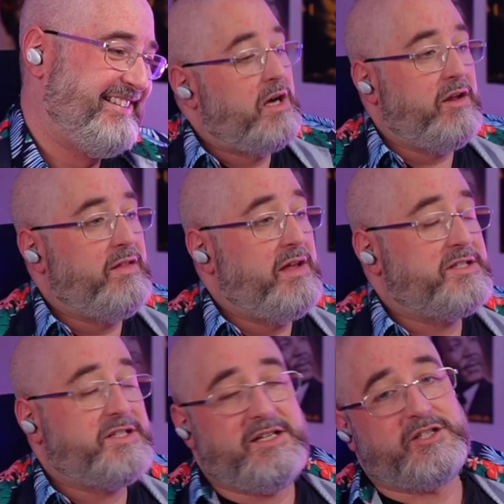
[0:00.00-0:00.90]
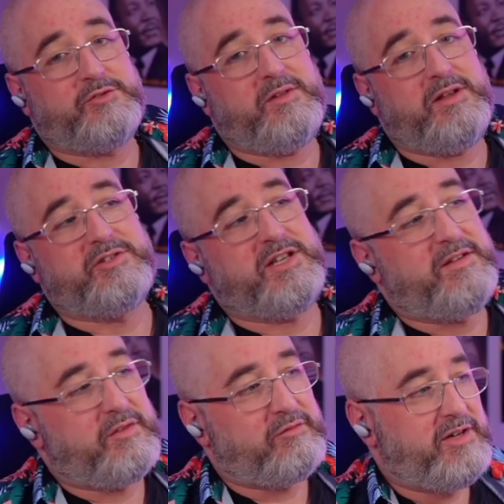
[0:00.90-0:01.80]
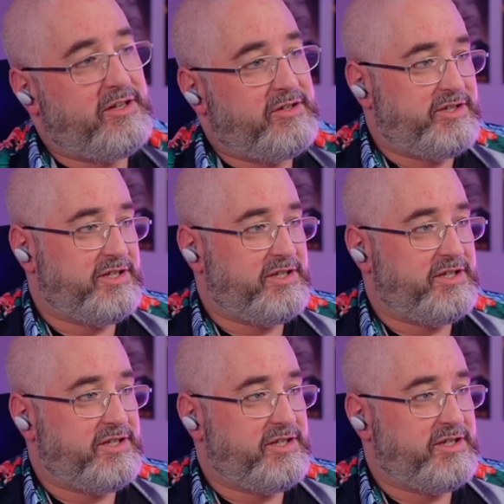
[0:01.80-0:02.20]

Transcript: I like that scene as well. That was another really good